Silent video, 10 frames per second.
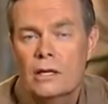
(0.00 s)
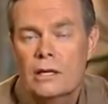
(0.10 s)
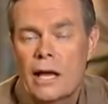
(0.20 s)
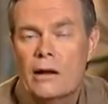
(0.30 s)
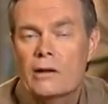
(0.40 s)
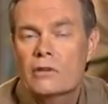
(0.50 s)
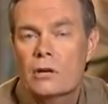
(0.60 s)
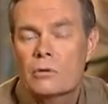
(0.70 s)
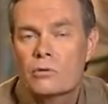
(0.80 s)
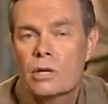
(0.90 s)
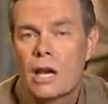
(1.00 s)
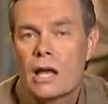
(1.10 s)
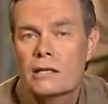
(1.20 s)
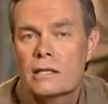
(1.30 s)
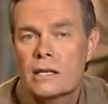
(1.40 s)
Now I've come to
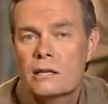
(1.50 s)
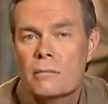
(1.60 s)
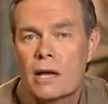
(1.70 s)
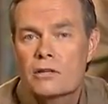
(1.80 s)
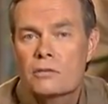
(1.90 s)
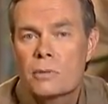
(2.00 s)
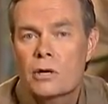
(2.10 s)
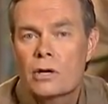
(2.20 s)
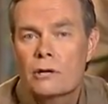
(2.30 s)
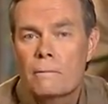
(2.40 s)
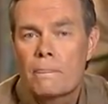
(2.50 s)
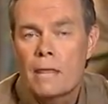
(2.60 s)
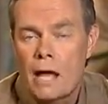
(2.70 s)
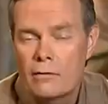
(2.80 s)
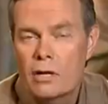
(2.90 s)
realize that in my spirit,
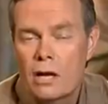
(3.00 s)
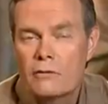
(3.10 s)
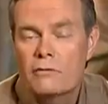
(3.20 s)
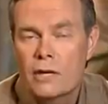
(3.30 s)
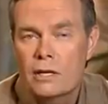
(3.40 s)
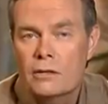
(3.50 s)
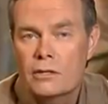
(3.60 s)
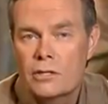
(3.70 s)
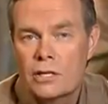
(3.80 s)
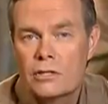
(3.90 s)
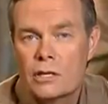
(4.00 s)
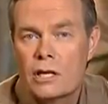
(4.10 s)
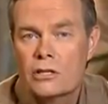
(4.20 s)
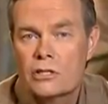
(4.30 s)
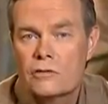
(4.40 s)
I've got faith. It says in
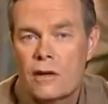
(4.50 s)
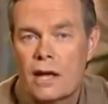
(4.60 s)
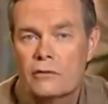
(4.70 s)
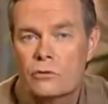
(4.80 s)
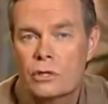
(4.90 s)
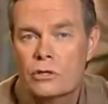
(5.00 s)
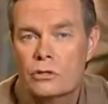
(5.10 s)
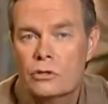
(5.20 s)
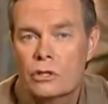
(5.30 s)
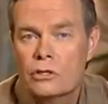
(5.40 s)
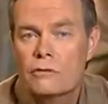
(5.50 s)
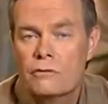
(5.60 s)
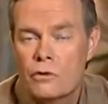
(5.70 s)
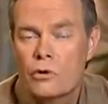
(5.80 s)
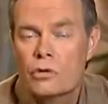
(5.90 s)
Galatians 5:22 that the
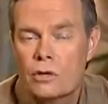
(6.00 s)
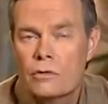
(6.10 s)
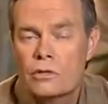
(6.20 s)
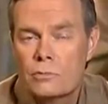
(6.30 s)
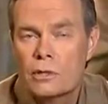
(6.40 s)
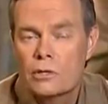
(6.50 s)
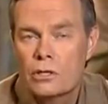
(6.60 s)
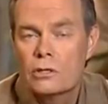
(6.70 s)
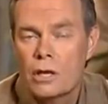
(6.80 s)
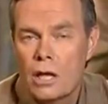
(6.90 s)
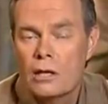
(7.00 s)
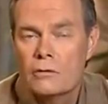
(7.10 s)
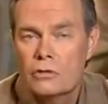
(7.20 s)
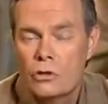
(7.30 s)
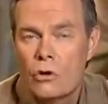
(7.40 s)
fruit of the Spirit is
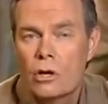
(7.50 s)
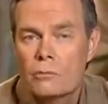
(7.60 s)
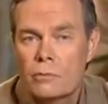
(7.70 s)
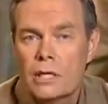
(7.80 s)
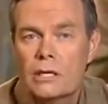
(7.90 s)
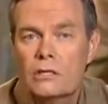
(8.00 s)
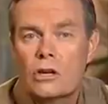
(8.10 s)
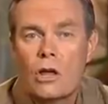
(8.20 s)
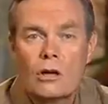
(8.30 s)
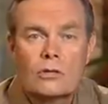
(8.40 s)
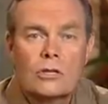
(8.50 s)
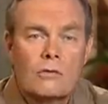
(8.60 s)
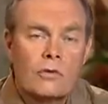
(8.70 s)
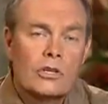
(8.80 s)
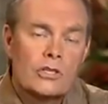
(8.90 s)
love, joy, peace,
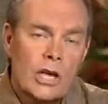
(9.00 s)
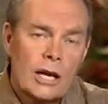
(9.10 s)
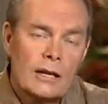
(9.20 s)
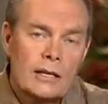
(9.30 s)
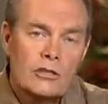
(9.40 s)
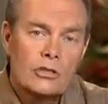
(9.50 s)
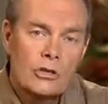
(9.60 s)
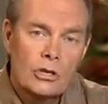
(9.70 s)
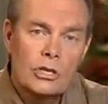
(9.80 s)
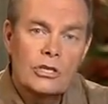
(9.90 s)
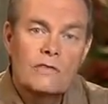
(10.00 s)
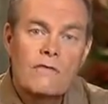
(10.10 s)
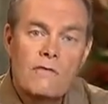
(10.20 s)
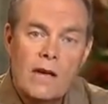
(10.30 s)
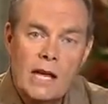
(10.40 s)
long-suffering, gentleness, goodness,
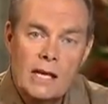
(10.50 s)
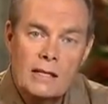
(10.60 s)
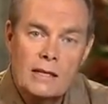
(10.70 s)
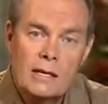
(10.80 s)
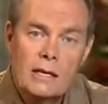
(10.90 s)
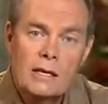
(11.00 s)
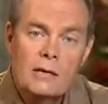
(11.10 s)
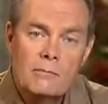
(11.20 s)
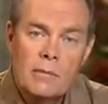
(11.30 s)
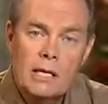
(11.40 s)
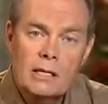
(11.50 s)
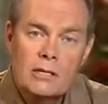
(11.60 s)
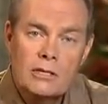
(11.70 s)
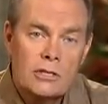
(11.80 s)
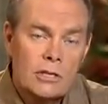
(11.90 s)
faith,
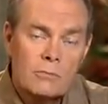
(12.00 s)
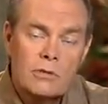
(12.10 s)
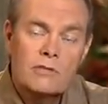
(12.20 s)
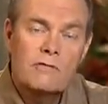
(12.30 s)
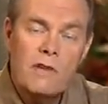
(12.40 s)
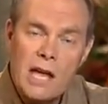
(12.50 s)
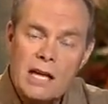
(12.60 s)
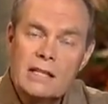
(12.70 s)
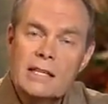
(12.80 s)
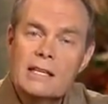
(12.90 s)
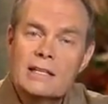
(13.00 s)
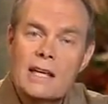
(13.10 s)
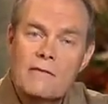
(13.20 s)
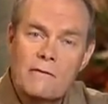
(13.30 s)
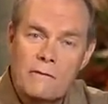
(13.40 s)
meekness, and temperance. Faith is
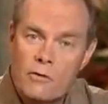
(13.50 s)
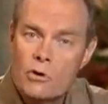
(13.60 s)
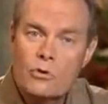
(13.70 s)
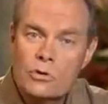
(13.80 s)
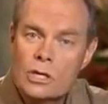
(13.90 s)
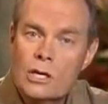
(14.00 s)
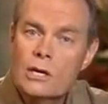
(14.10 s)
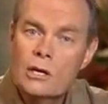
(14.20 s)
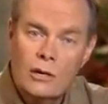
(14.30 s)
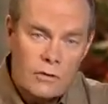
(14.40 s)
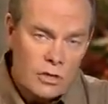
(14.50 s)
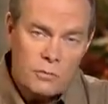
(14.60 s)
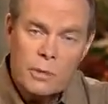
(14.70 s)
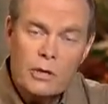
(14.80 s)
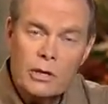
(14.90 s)
a fruit of the
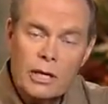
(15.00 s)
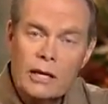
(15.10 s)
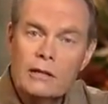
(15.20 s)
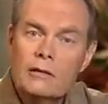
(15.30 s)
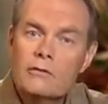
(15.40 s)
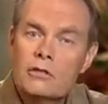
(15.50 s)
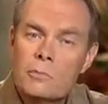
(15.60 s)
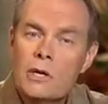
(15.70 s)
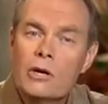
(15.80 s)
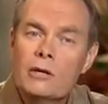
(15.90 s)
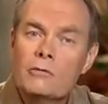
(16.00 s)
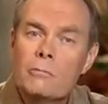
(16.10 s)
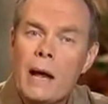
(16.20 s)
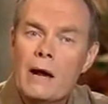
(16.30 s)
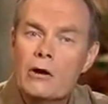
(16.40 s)
Spirit, and the
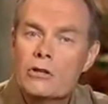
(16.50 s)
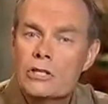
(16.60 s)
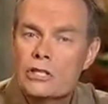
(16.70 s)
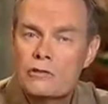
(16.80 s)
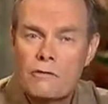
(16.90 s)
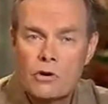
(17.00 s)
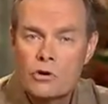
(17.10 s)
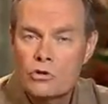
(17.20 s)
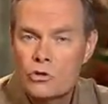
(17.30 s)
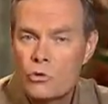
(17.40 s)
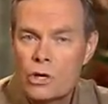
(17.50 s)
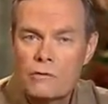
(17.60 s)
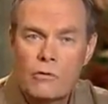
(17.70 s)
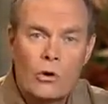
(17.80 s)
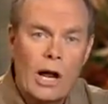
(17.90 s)
Spirit bears this fruit
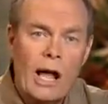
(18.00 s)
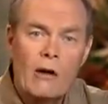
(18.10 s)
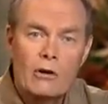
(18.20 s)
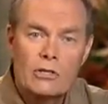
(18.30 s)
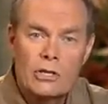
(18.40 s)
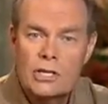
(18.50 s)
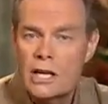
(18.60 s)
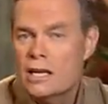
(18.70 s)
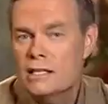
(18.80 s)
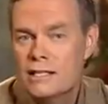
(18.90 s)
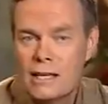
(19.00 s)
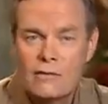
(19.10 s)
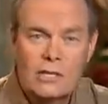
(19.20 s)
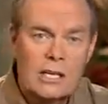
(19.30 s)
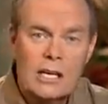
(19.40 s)
24 hours a day,
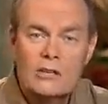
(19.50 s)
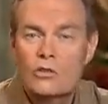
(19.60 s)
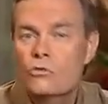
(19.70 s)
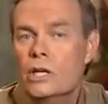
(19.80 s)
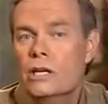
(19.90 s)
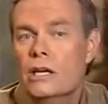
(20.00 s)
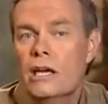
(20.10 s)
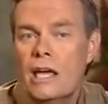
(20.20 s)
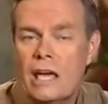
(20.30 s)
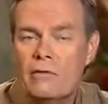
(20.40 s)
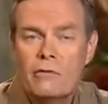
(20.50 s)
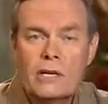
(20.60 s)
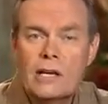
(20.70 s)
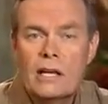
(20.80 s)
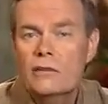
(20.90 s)
7 days a week, every
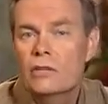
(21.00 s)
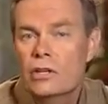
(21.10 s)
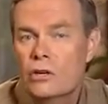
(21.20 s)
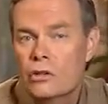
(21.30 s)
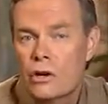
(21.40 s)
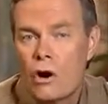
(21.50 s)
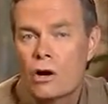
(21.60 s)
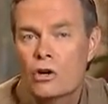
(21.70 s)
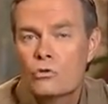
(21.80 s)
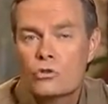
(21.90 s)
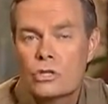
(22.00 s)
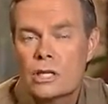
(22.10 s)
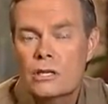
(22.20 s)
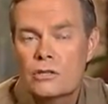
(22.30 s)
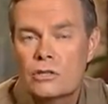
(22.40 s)
day of the year. There are no
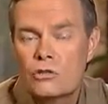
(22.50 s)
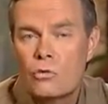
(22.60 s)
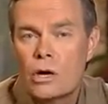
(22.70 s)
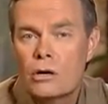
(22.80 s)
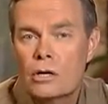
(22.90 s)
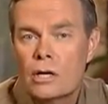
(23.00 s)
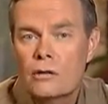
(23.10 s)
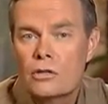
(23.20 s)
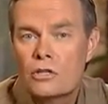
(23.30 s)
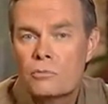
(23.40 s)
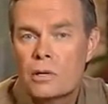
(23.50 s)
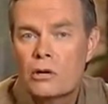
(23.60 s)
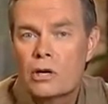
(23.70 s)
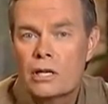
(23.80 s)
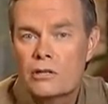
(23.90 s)
seasons where the
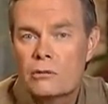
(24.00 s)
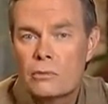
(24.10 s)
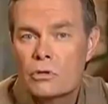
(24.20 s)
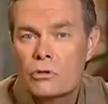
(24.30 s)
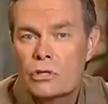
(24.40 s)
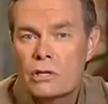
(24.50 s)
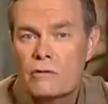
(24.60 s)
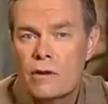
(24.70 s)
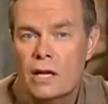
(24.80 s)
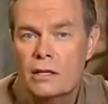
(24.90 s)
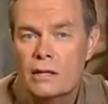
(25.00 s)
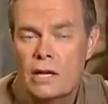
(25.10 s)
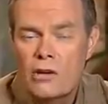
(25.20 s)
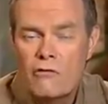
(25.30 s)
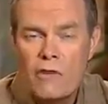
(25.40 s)
Spirit isn't producing faith.
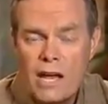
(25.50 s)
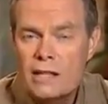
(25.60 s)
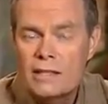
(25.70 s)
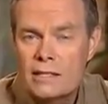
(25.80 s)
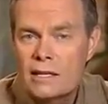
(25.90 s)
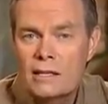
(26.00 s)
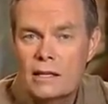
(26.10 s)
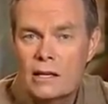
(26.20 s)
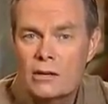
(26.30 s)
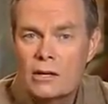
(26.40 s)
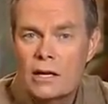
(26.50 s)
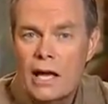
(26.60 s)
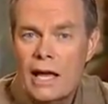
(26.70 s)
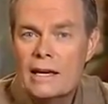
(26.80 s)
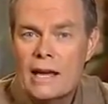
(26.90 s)
Faith is in there.
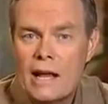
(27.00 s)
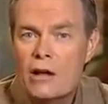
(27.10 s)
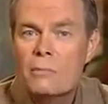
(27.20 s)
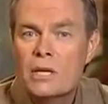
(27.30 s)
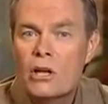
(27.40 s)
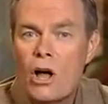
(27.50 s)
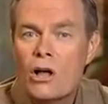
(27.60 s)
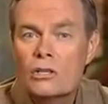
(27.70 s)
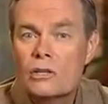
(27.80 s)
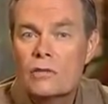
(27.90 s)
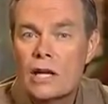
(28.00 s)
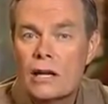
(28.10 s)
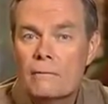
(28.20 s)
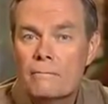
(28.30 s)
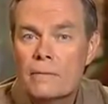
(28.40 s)
And now because of
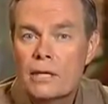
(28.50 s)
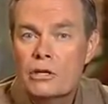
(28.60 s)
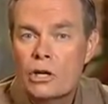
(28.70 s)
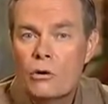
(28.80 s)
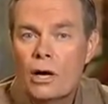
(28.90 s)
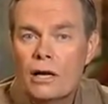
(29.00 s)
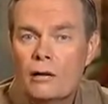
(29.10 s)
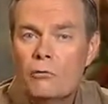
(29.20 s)
that, you know what?